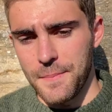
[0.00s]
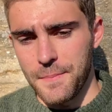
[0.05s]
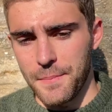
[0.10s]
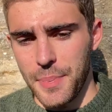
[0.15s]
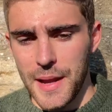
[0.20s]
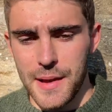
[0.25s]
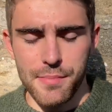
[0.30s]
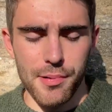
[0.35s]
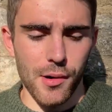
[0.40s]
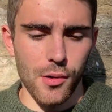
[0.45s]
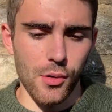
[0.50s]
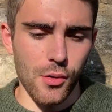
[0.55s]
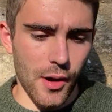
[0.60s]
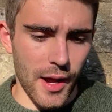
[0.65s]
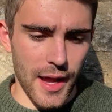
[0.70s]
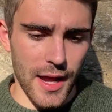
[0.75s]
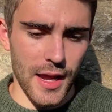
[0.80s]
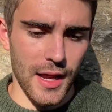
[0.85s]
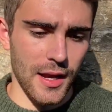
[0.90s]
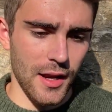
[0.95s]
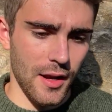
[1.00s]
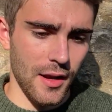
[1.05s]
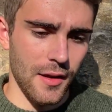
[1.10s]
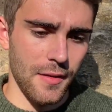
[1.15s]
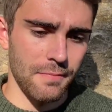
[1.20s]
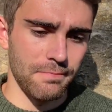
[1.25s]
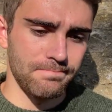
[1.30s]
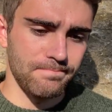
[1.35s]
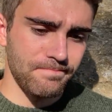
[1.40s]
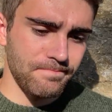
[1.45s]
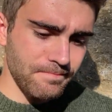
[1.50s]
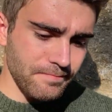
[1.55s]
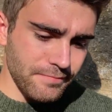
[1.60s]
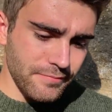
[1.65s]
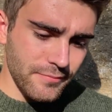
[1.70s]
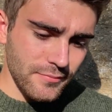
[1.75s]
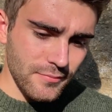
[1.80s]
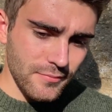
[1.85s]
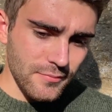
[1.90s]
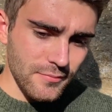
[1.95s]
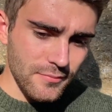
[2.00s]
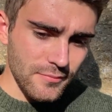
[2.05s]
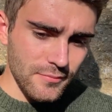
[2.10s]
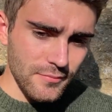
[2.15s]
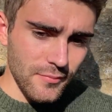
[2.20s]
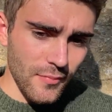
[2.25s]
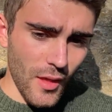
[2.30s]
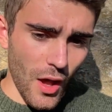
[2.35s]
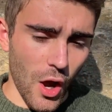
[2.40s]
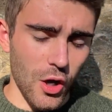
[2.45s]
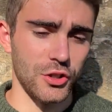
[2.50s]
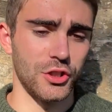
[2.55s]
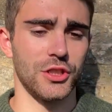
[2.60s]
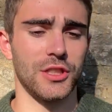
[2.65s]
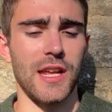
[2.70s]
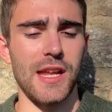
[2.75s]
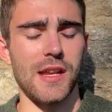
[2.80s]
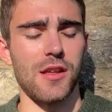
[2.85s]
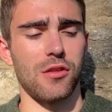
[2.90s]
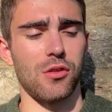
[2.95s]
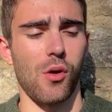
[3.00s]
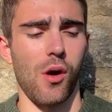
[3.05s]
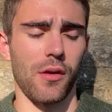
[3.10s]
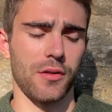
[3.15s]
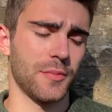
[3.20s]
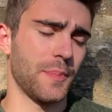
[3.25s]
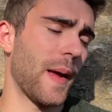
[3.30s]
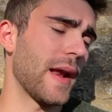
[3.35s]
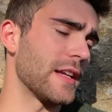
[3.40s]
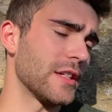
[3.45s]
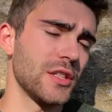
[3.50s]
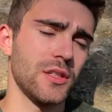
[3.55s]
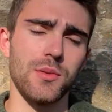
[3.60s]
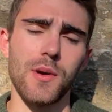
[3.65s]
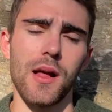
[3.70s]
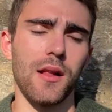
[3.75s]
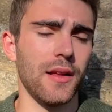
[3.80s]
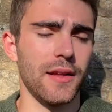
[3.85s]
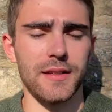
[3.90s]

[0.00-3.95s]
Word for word: People in Argentina thought I was Spanish as well.